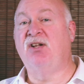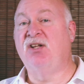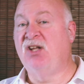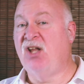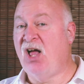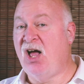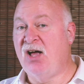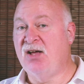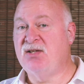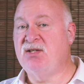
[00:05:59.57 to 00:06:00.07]

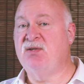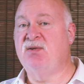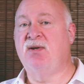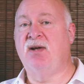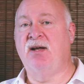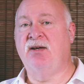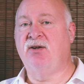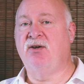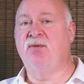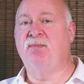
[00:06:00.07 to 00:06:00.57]
lawsuit
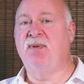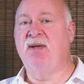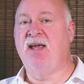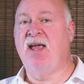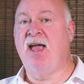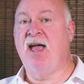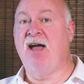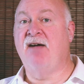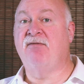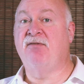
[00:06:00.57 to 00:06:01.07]
on your
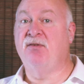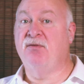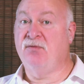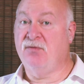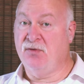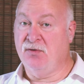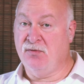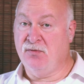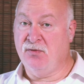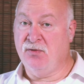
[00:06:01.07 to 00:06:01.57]
behalf
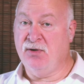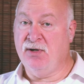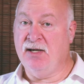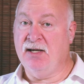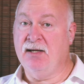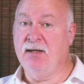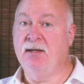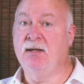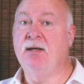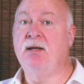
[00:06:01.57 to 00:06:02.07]
for
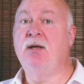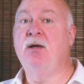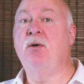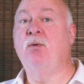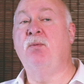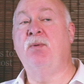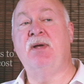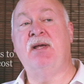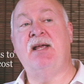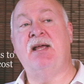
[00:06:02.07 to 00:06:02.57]
free.
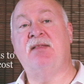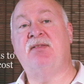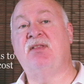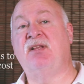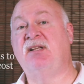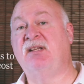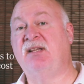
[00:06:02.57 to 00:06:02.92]
We get the